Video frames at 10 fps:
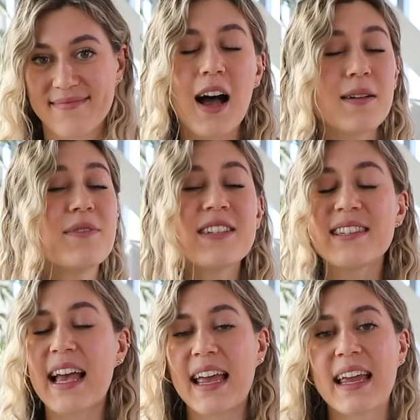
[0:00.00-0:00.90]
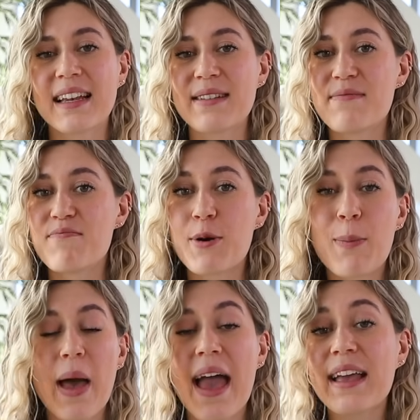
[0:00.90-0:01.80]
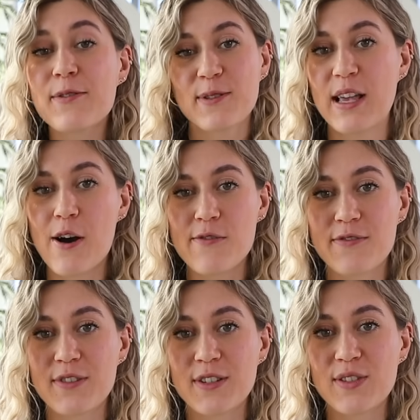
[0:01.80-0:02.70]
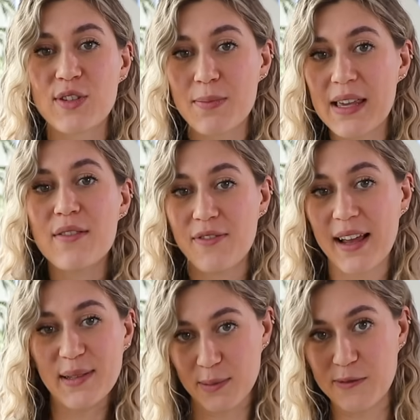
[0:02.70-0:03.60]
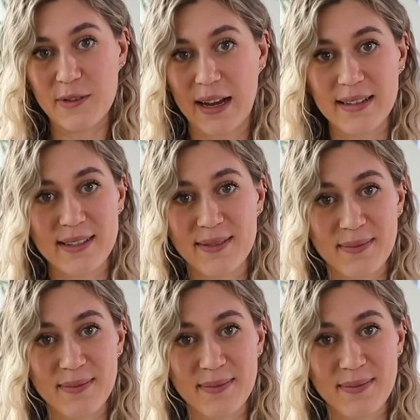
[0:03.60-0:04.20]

I'm just saying, prepare yourself to be the flexible friend.